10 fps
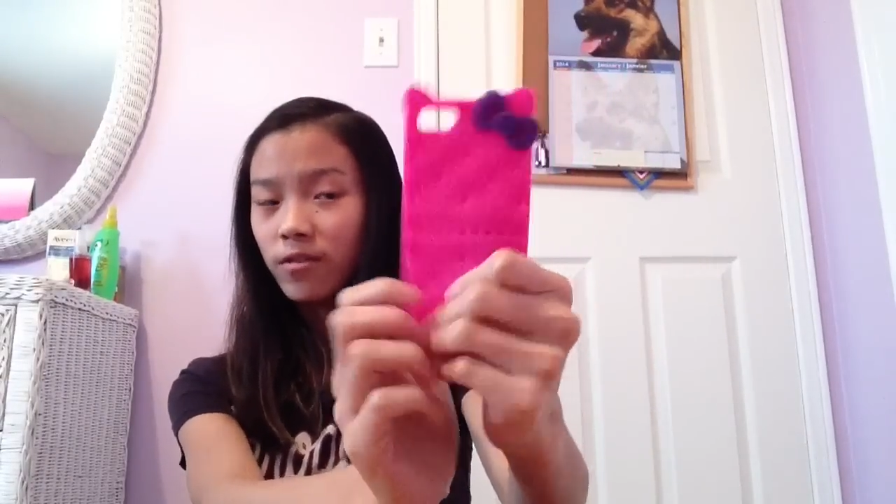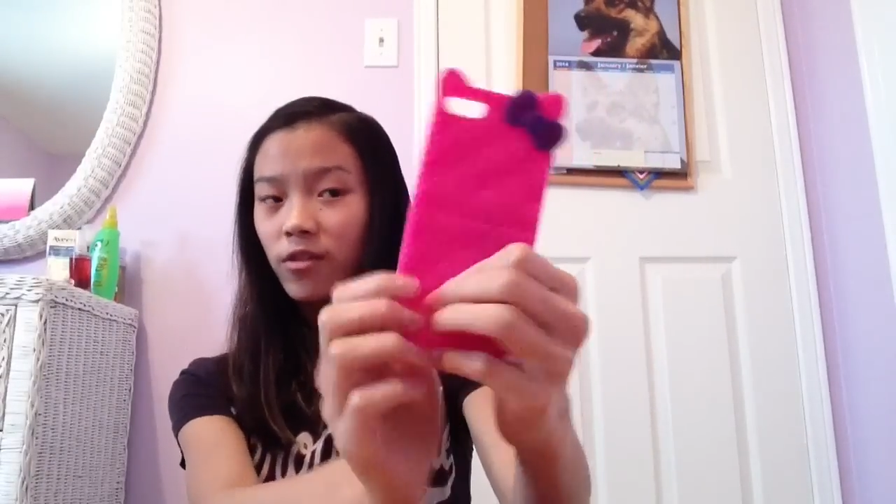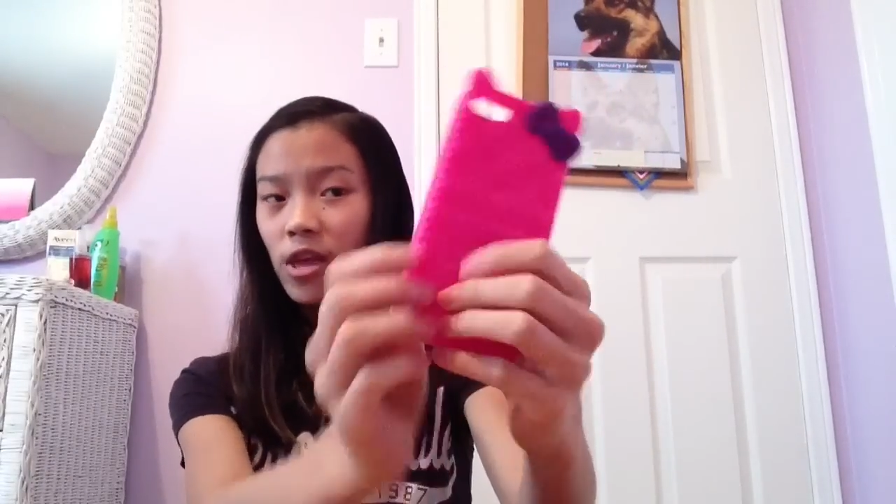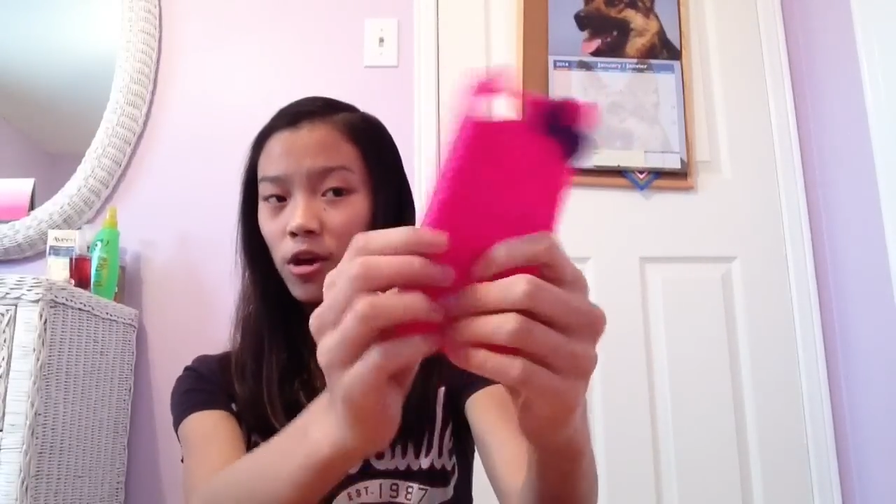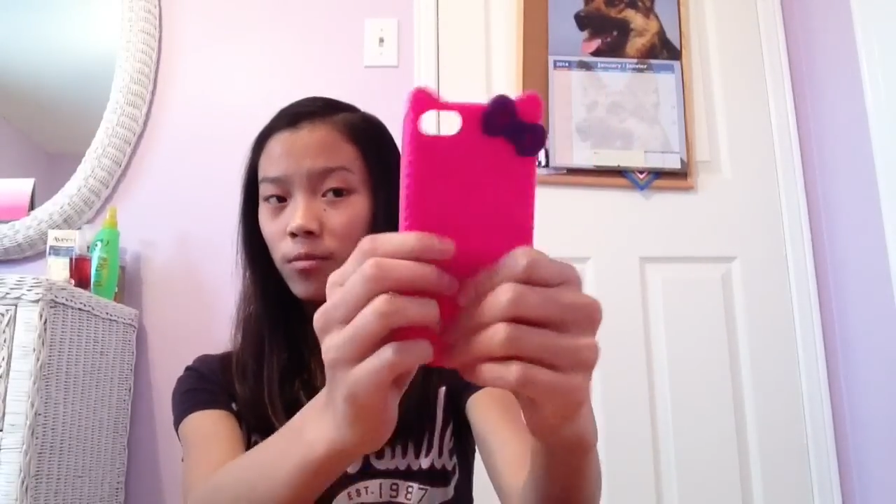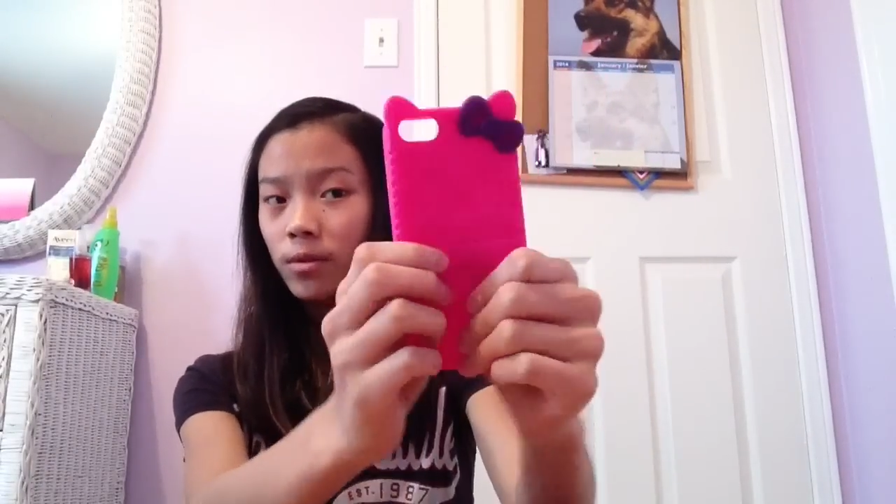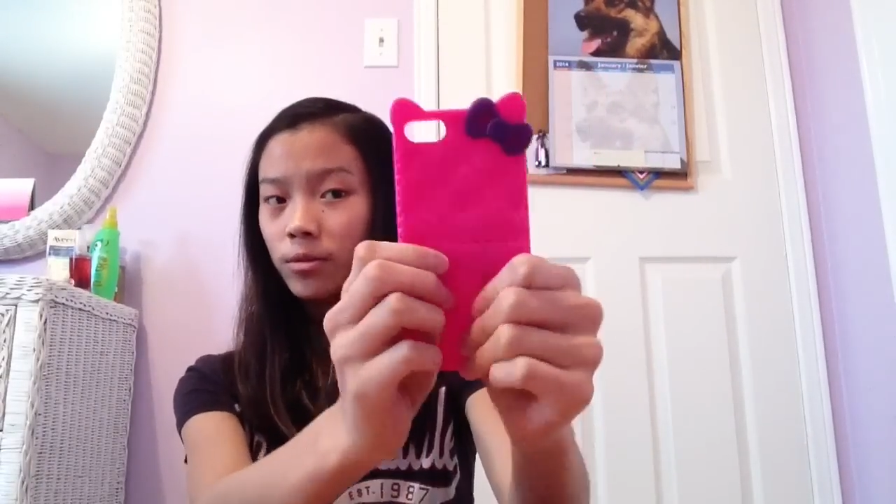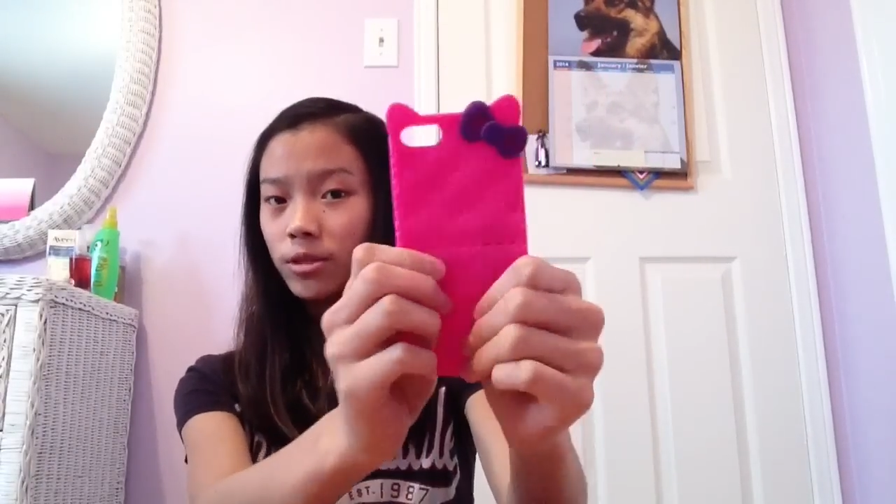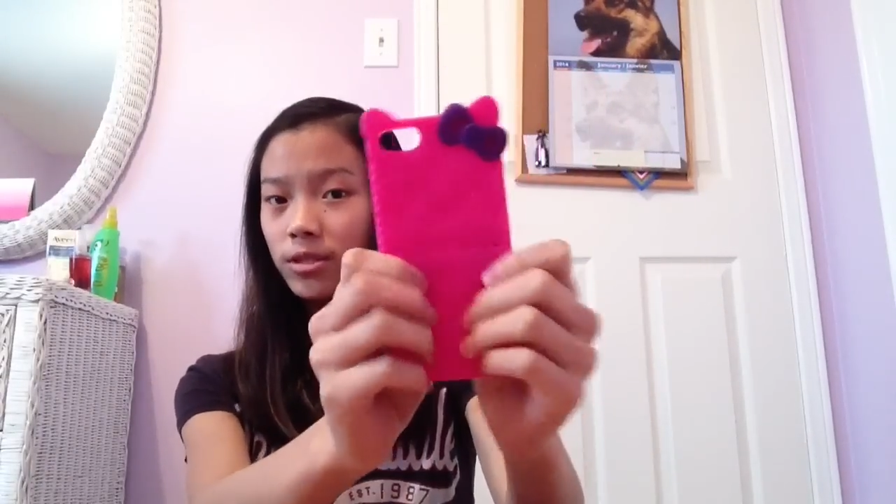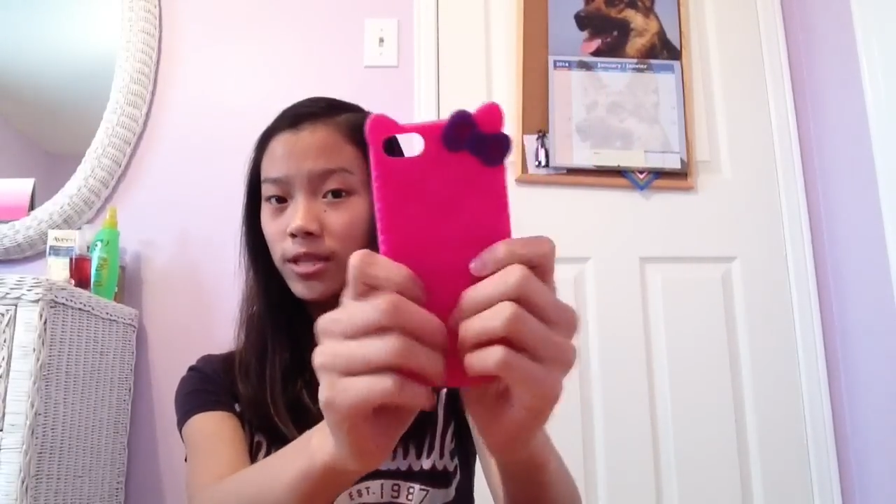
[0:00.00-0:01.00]
of the air
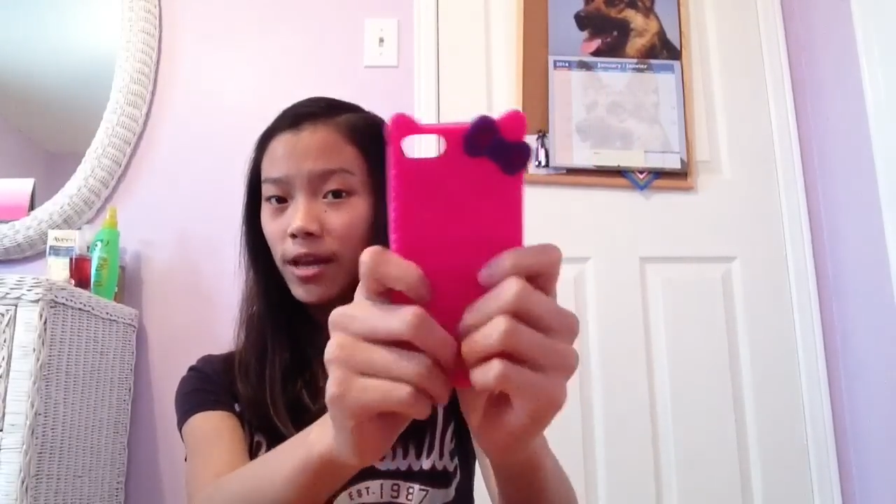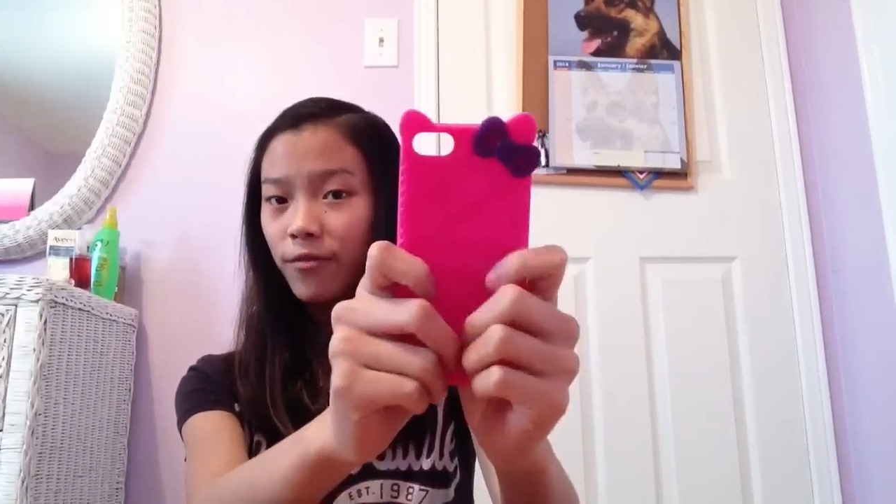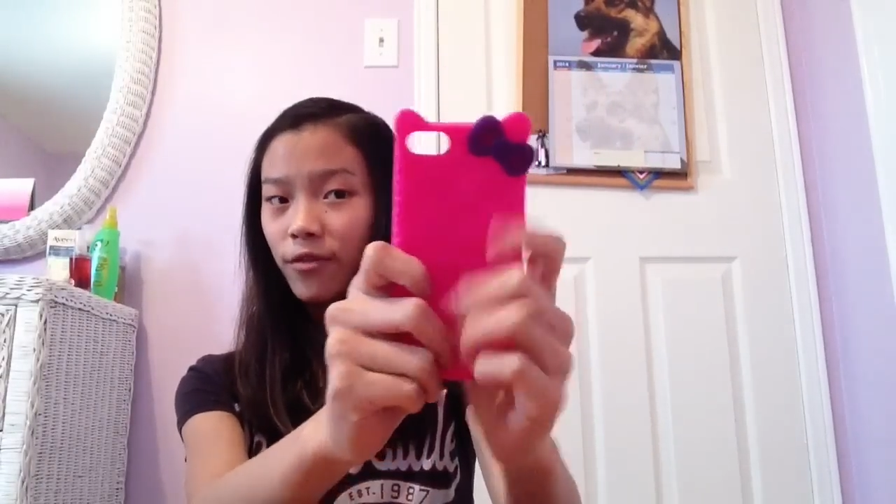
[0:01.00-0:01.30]
bubbles inside of